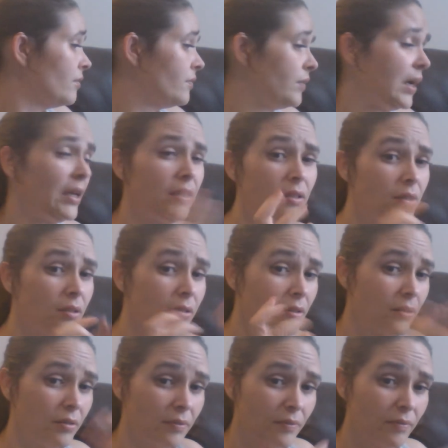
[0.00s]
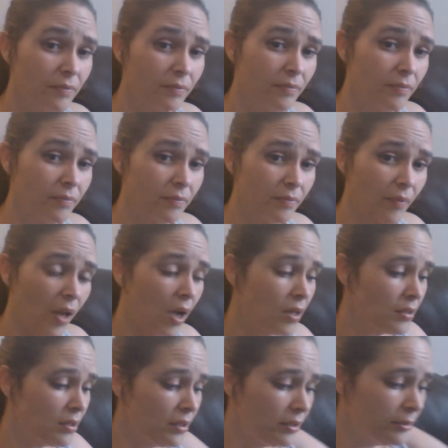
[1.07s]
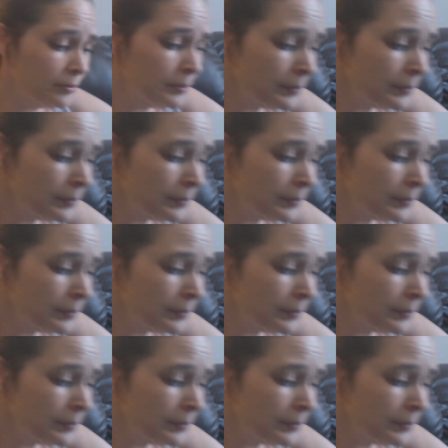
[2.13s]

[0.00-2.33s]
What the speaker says: fat content.